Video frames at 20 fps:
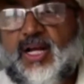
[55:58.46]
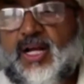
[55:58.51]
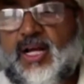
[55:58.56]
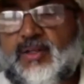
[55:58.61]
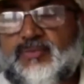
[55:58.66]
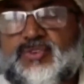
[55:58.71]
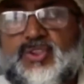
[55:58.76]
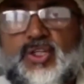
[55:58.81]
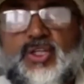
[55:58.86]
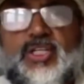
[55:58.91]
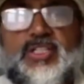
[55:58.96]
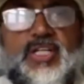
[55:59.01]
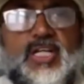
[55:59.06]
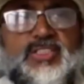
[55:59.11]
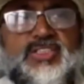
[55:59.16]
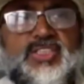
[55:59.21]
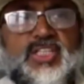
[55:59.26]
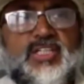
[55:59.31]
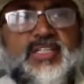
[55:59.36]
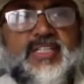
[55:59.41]
So a
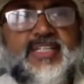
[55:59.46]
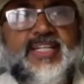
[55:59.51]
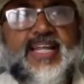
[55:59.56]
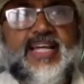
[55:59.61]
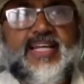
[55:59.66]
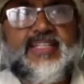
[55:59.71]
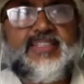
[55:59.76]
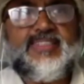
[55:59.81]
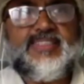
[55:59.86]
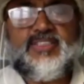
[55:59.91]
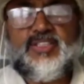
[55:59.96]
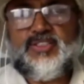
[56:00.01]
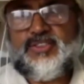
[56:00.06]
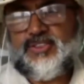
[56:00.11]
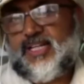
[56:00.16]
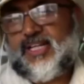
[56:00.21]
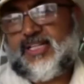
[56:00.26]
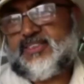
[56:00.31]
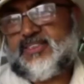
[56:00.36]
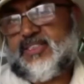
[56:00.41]
journey like this is
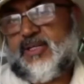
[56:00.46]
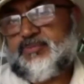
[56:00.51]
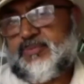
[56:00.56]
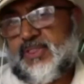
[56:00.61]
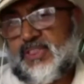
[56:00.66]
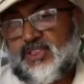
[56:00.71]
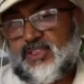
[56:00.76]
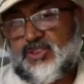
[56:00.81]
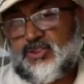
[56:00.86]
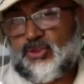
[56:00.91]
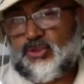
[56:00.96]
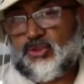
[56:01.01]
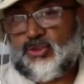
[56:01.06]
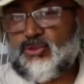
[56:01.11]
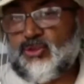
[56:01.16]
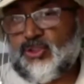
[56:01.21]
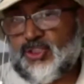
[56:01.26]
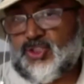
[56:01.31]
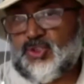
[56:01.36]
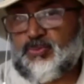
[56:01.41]
not something that you do
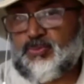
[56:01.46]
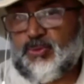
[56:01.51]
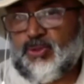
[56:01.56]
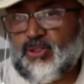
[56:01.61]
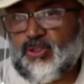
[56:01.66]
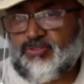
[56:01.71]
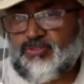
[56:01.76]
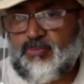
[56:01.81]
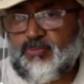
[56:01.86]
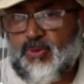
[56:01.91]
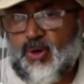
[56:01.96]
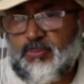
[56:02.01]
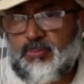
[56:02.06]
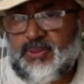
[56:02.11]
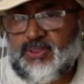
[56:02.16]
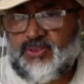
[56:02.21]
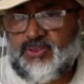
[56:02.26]
on a spur of the moment.